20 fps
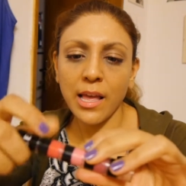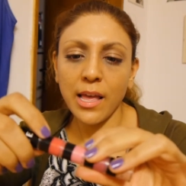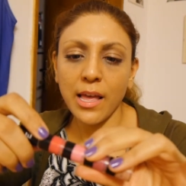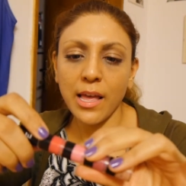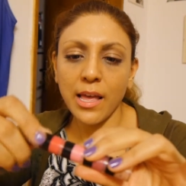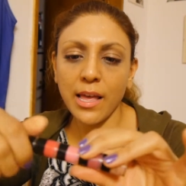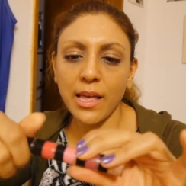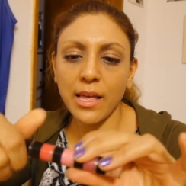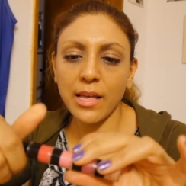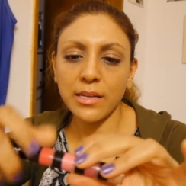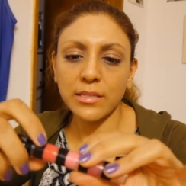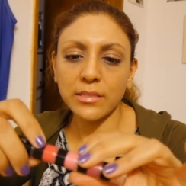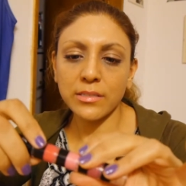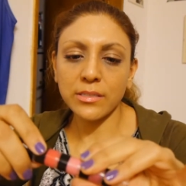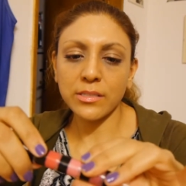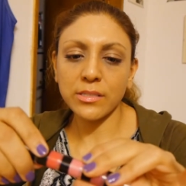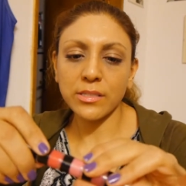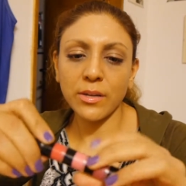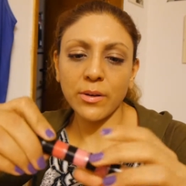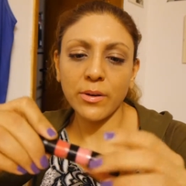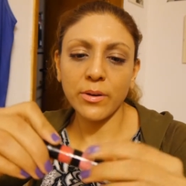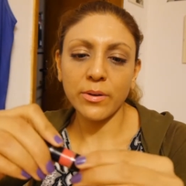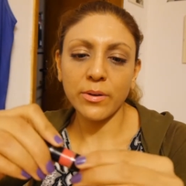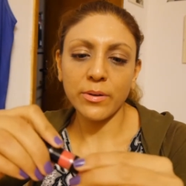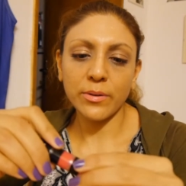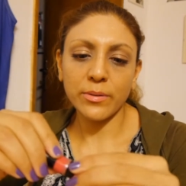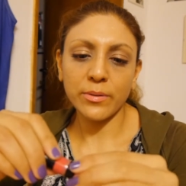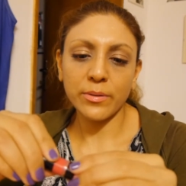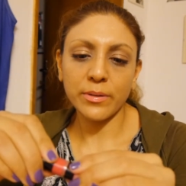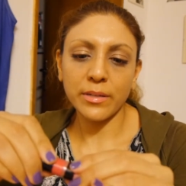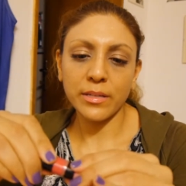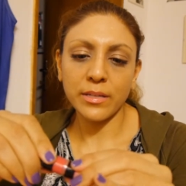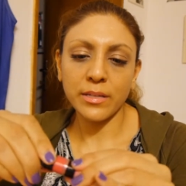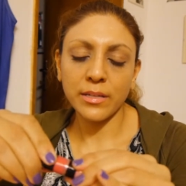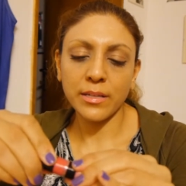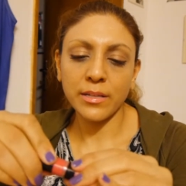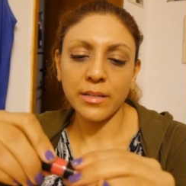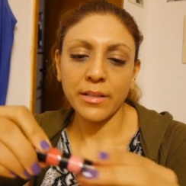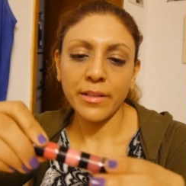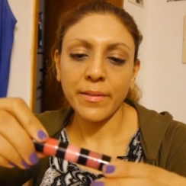And so
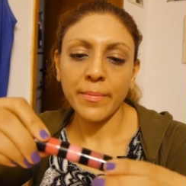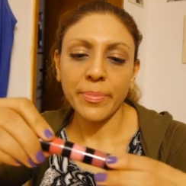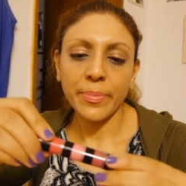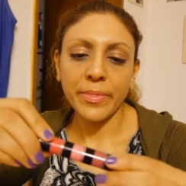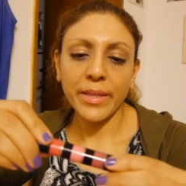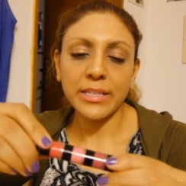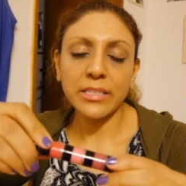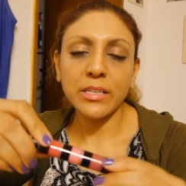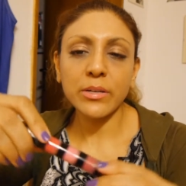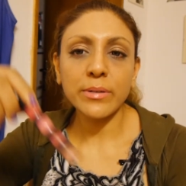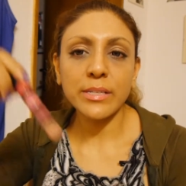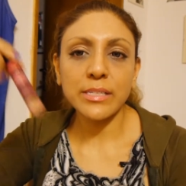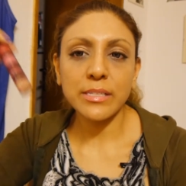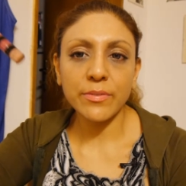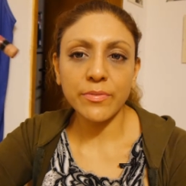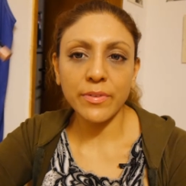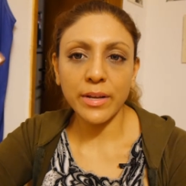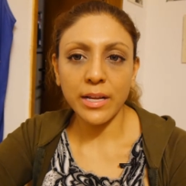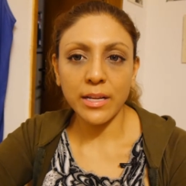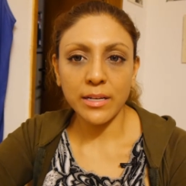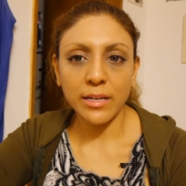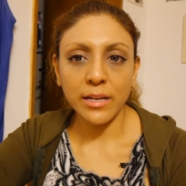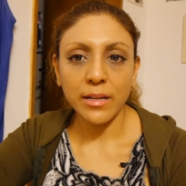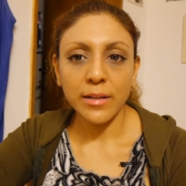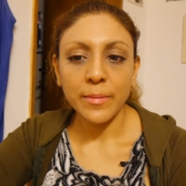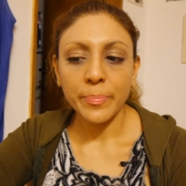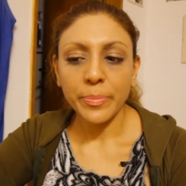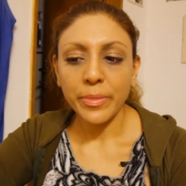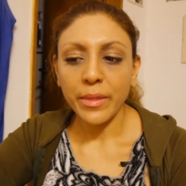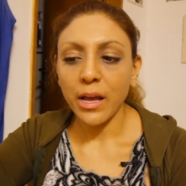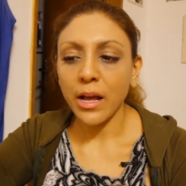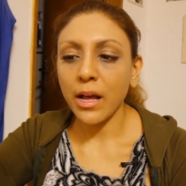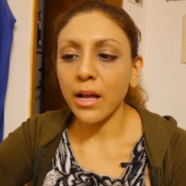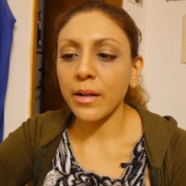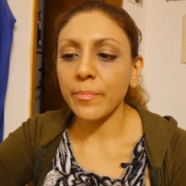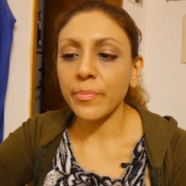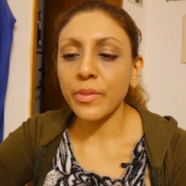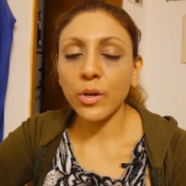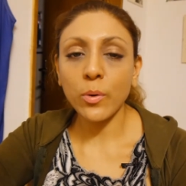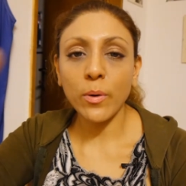that's always fun.
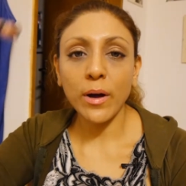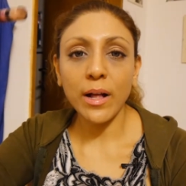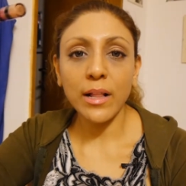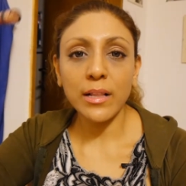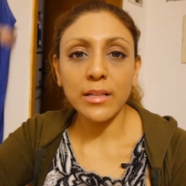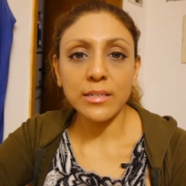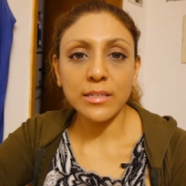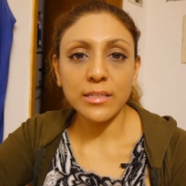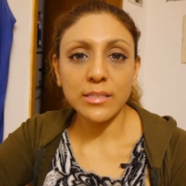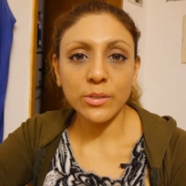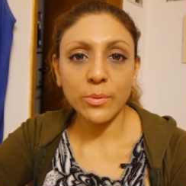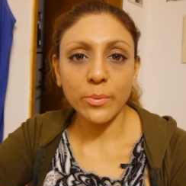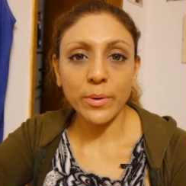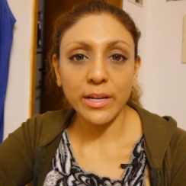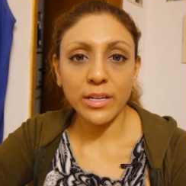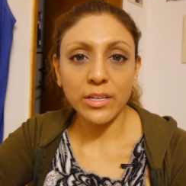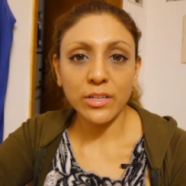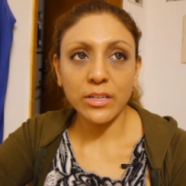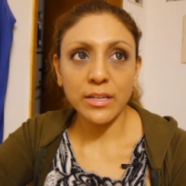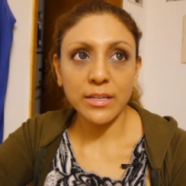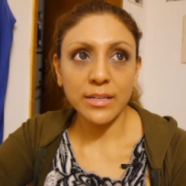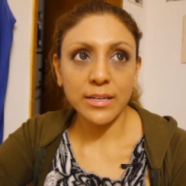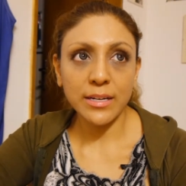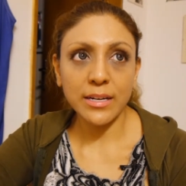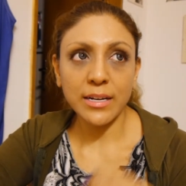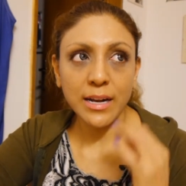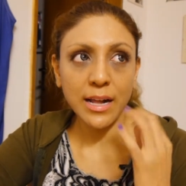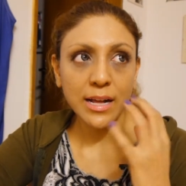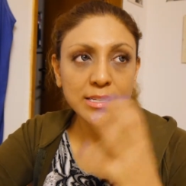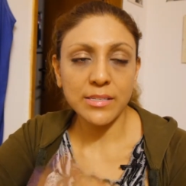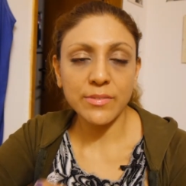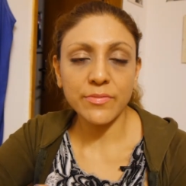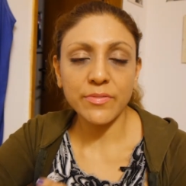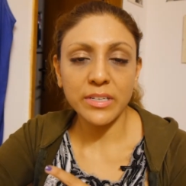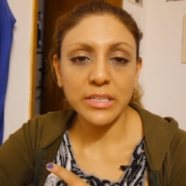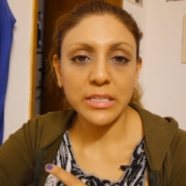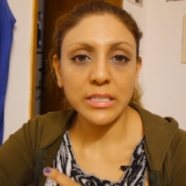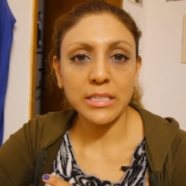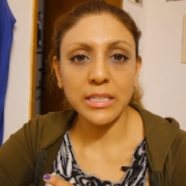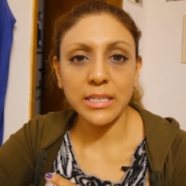The quality is quite good, and it has a
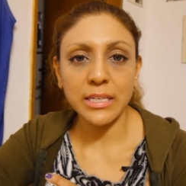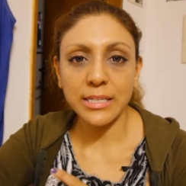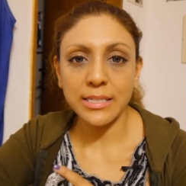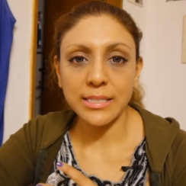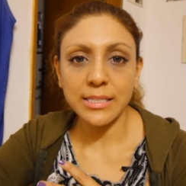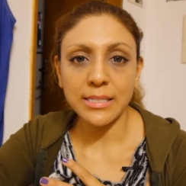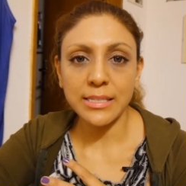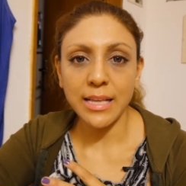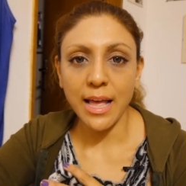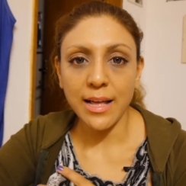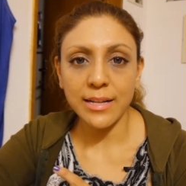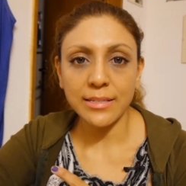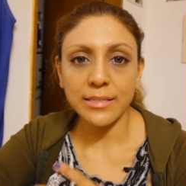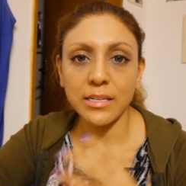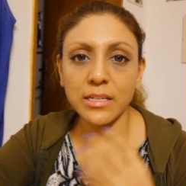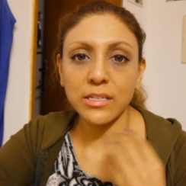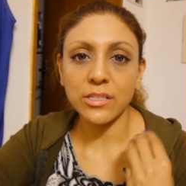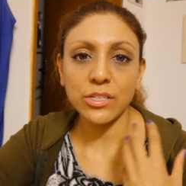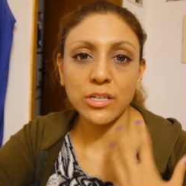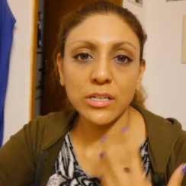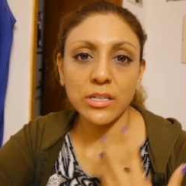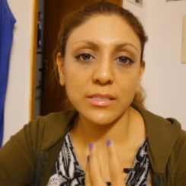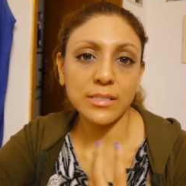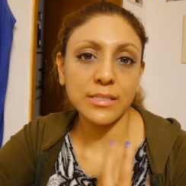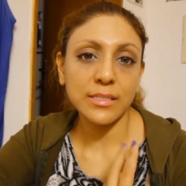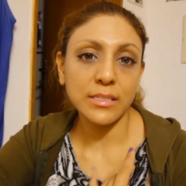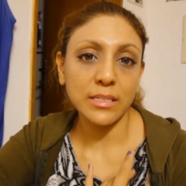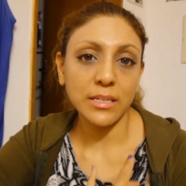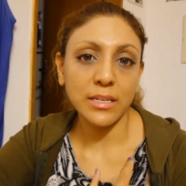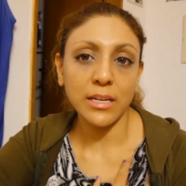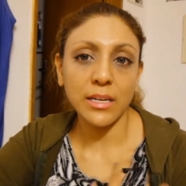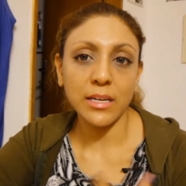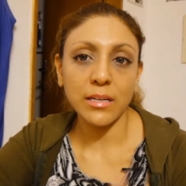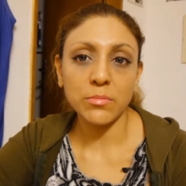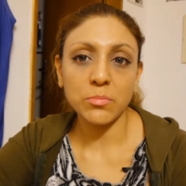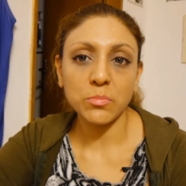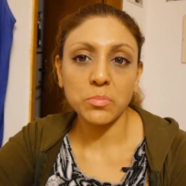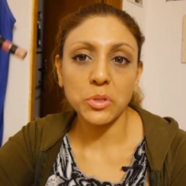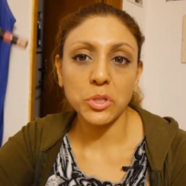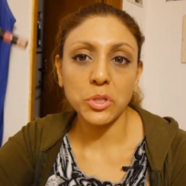vanilla-y scent, and it's not
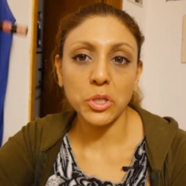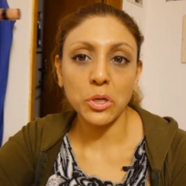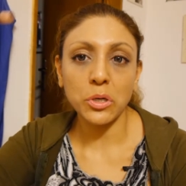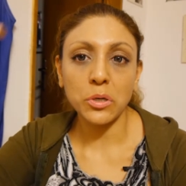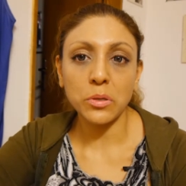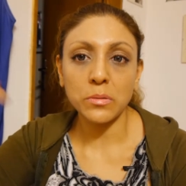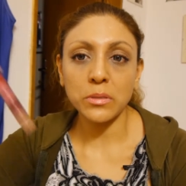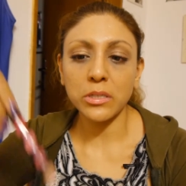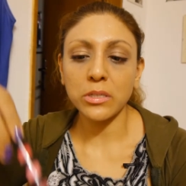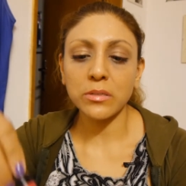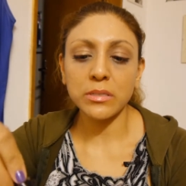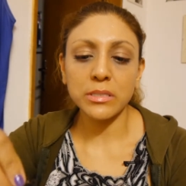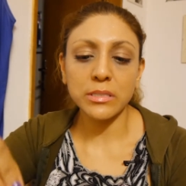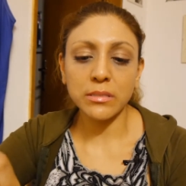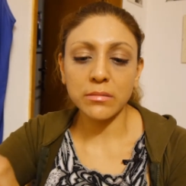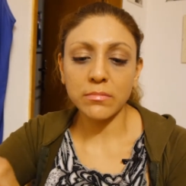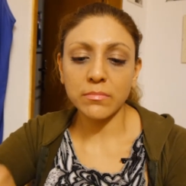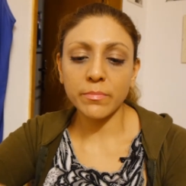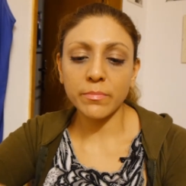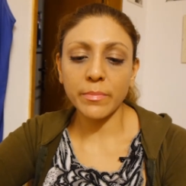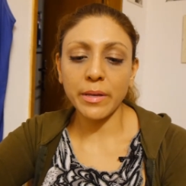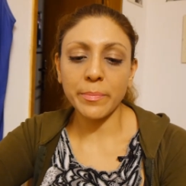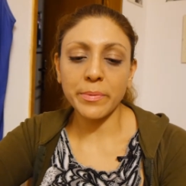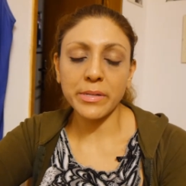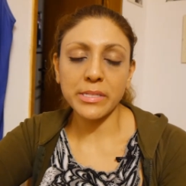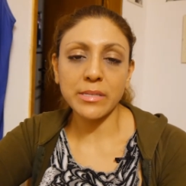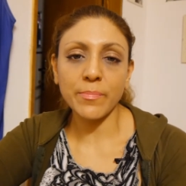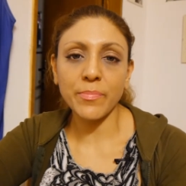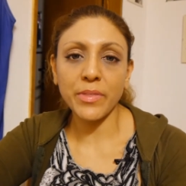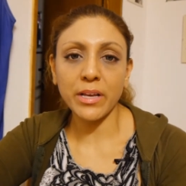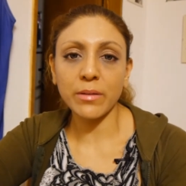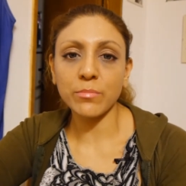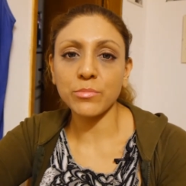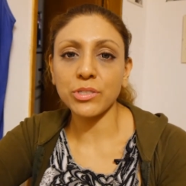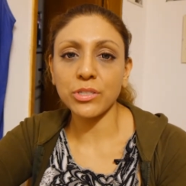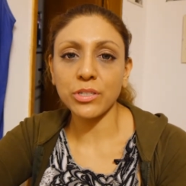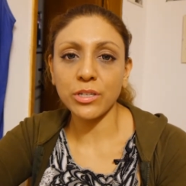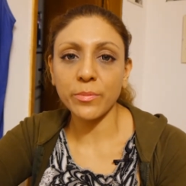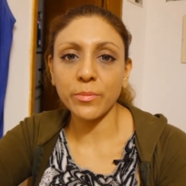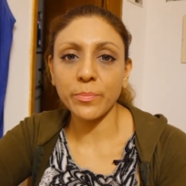sticky. So, you know, maybe it's something I'm
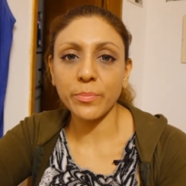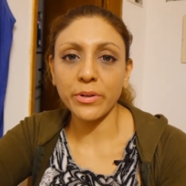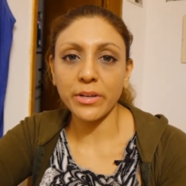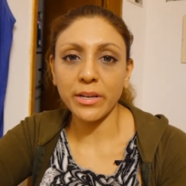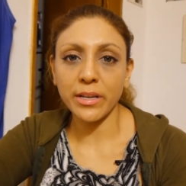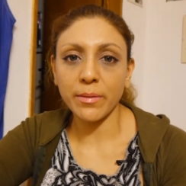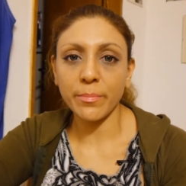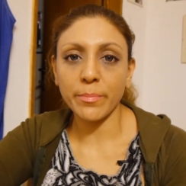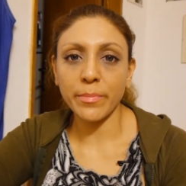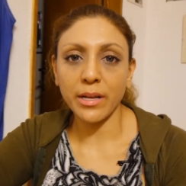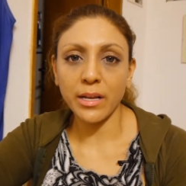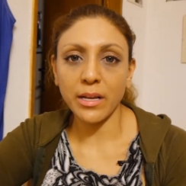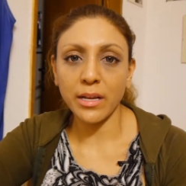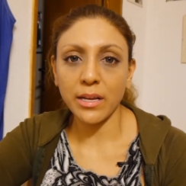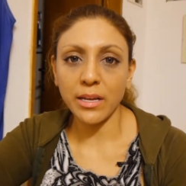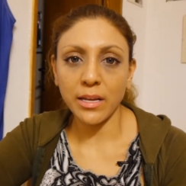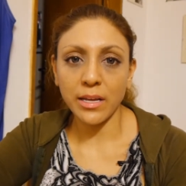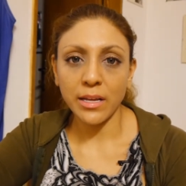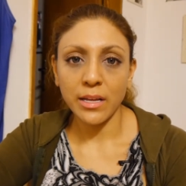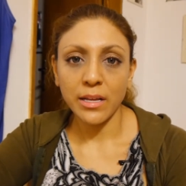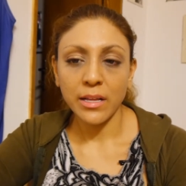just gonna put in my